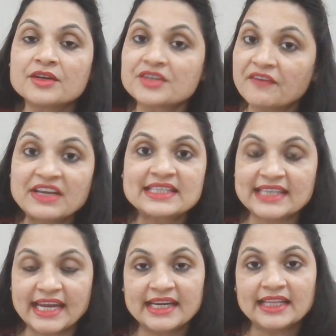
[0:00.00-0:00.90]
Ravi
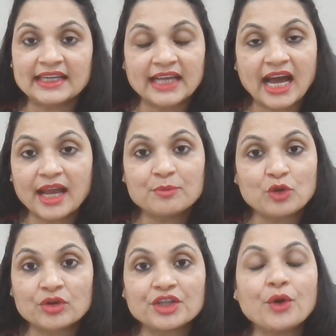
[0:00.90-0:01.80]
said that I am
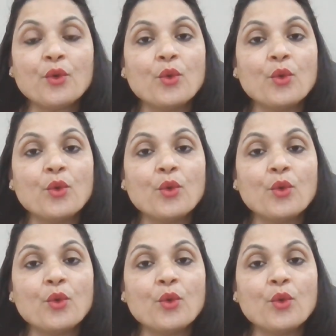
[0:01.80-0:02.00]
not the